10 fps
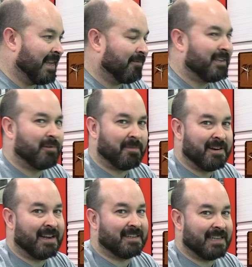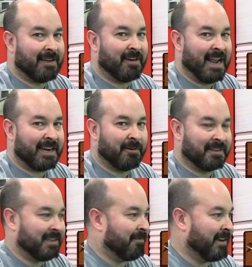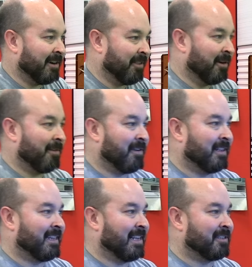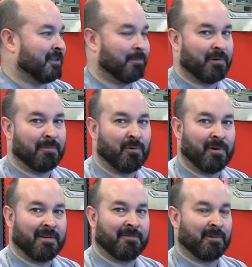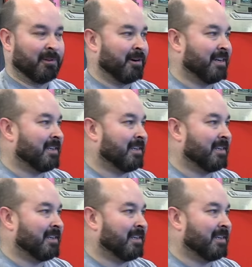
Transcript: Definitely would have been nice to have an accuracy figure though. I feel like that's super important for learning